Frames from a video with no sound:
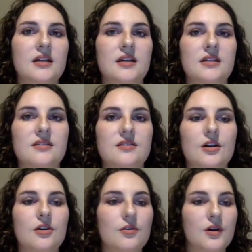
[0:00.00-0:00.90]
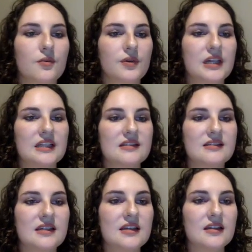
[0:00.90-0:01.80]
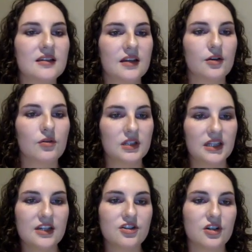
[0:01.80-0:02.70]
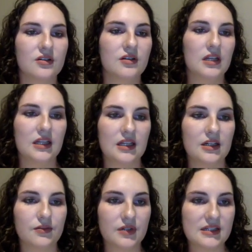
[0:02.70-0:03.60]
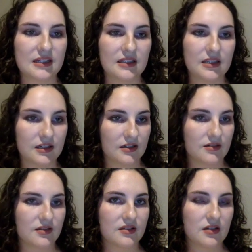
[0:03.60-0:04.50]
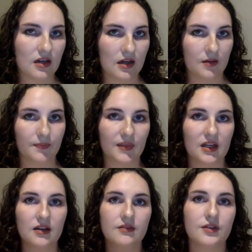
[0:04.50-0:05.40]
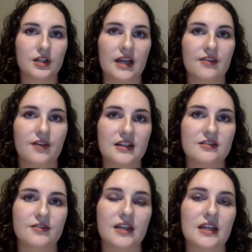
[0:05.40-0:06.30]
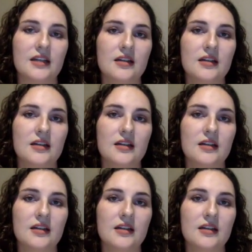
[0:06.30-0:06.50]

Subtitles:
And so we can see a correlation in recent years of glyphosate